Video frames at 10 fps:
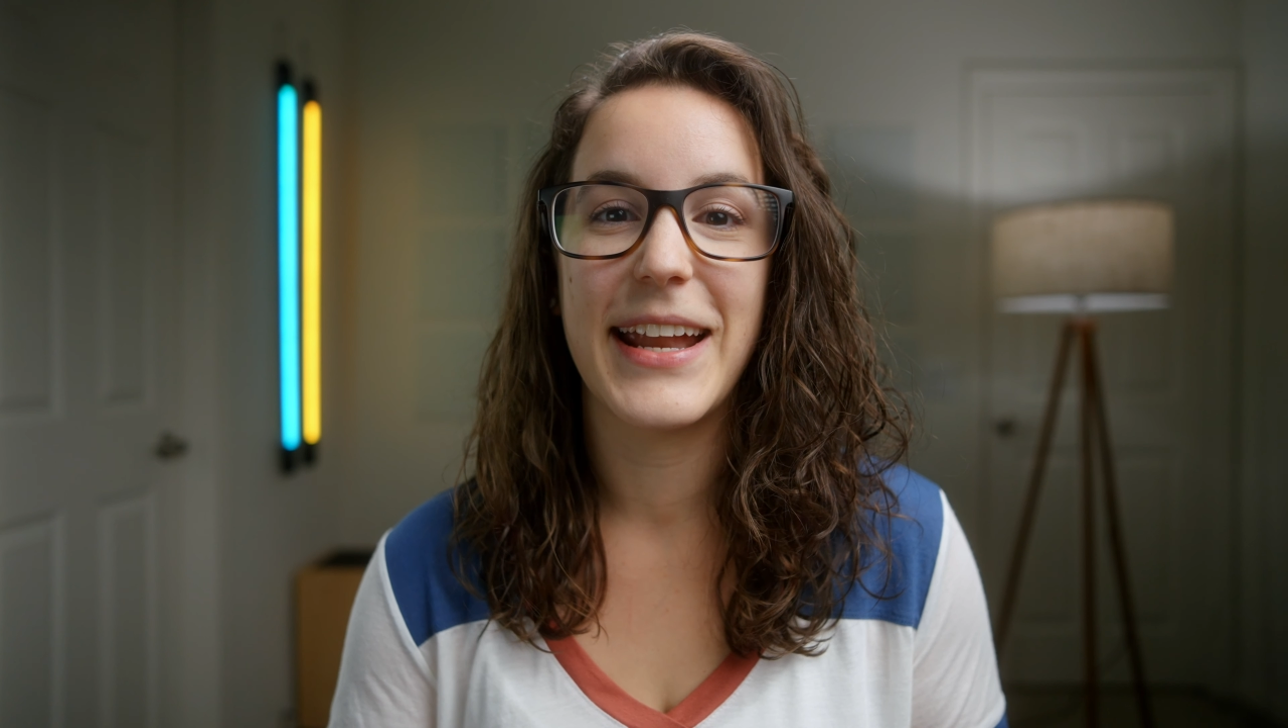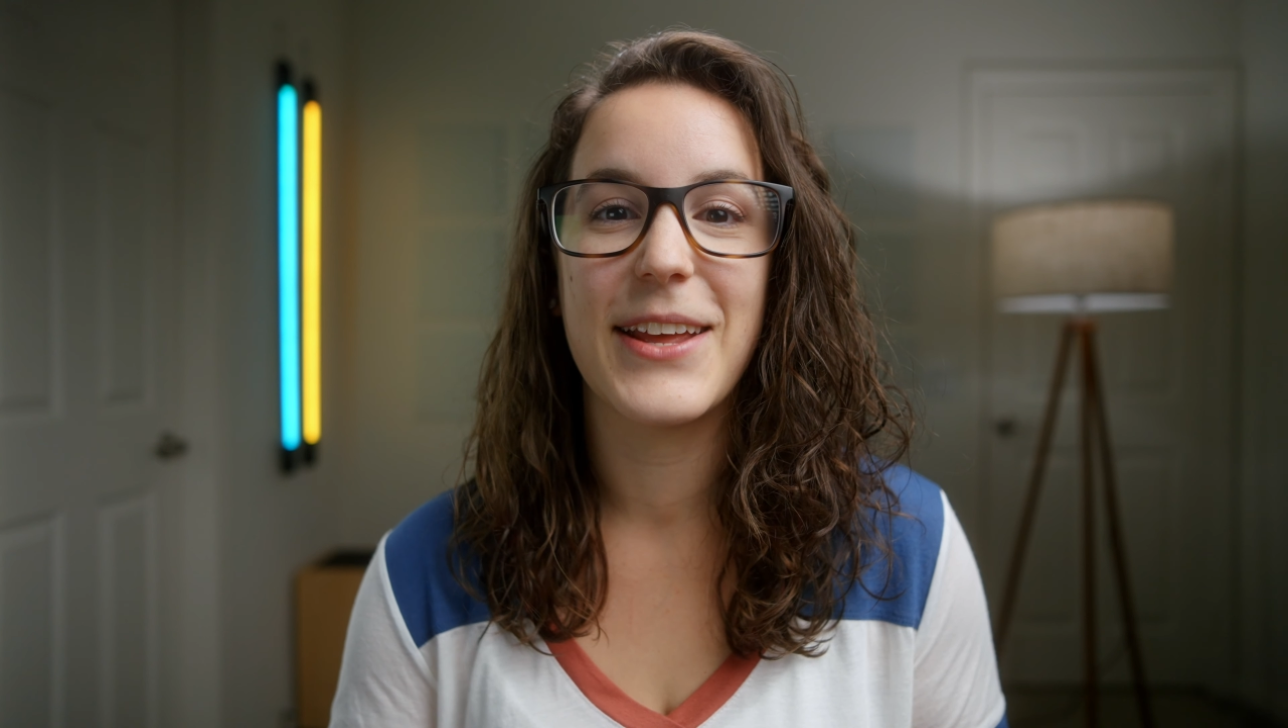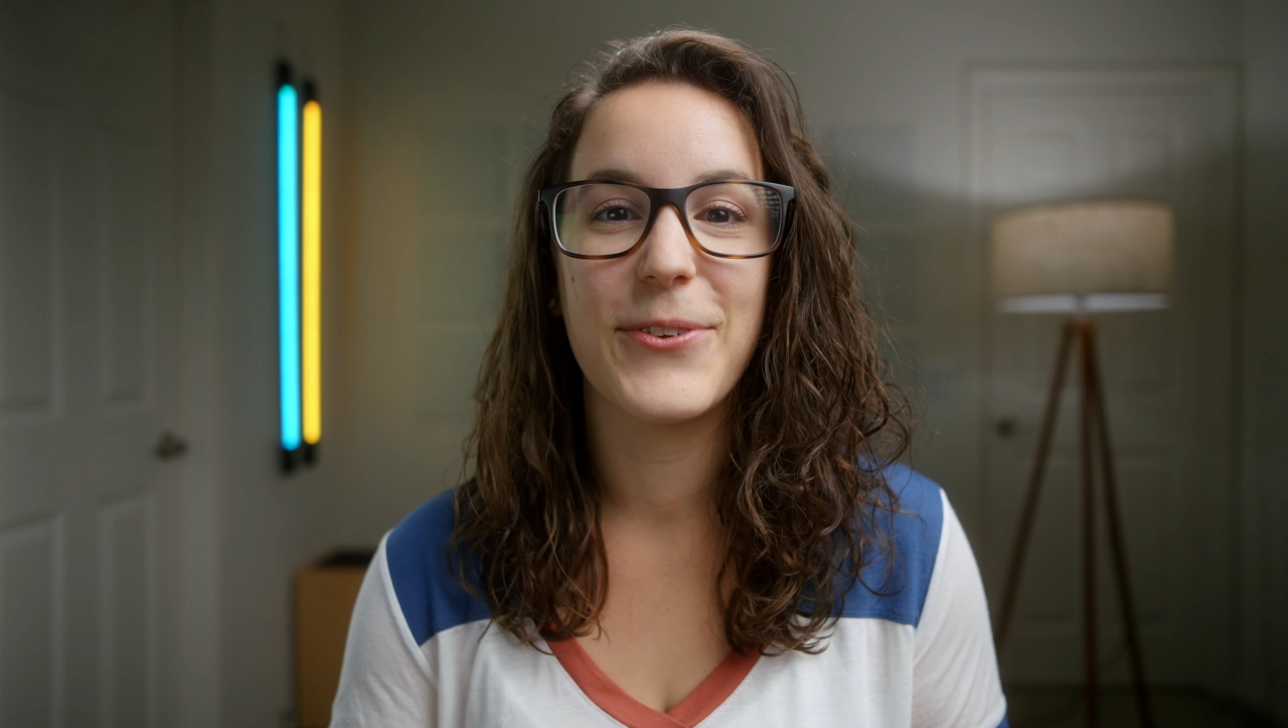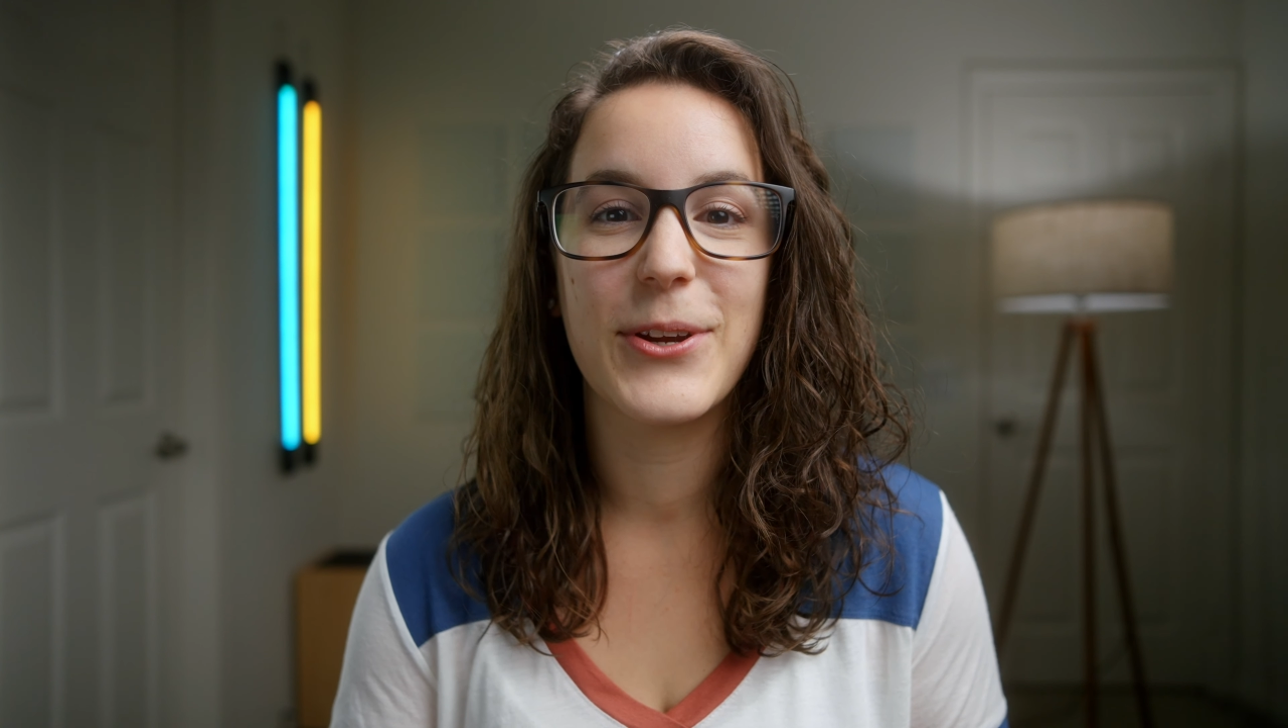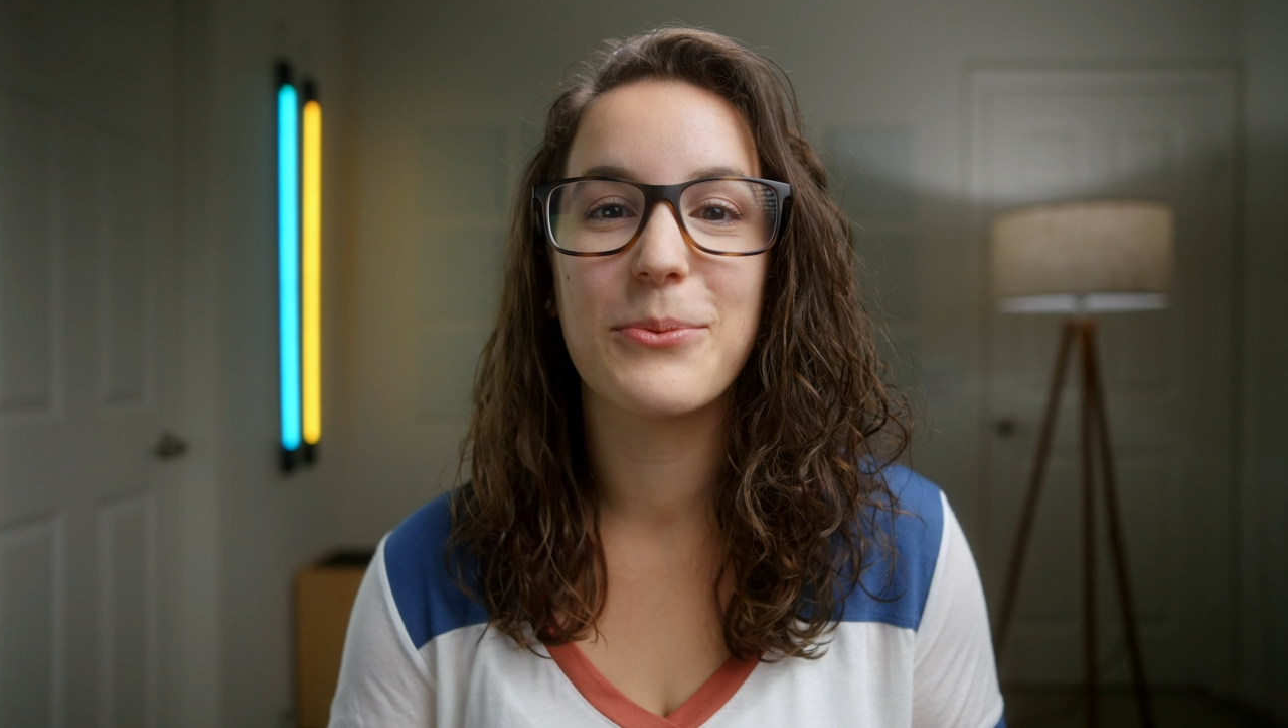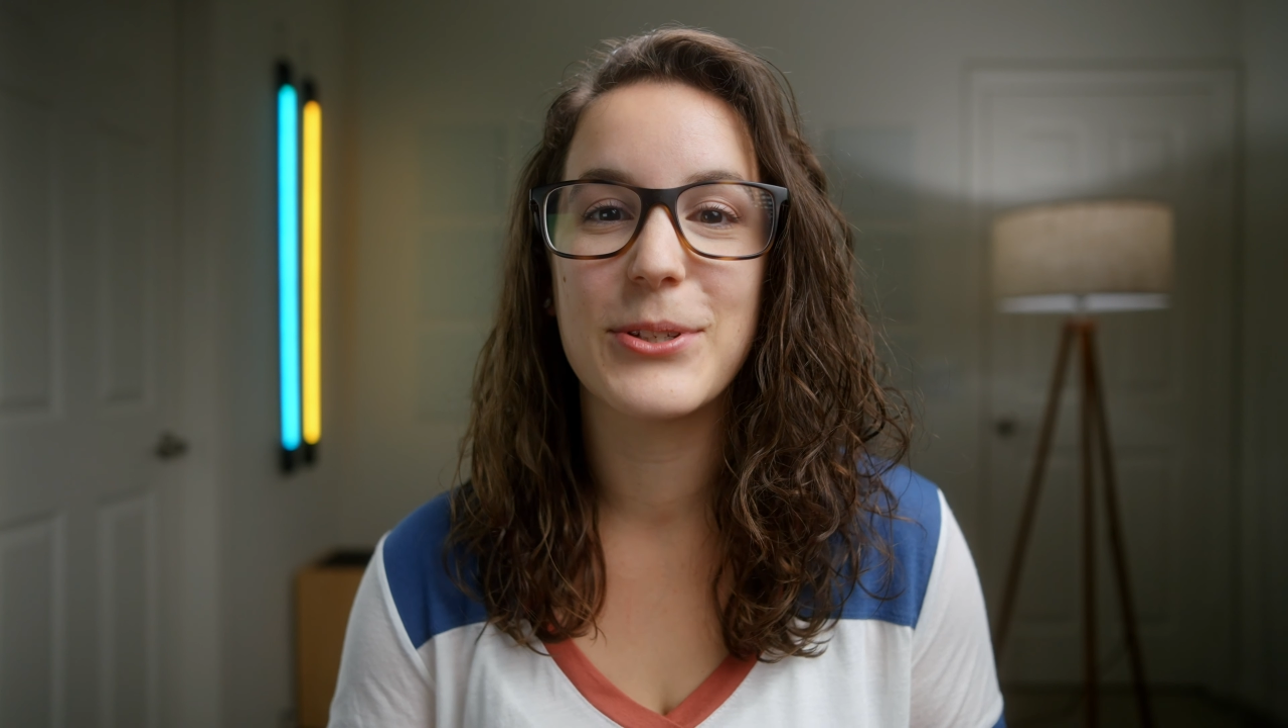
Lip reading: and if you're a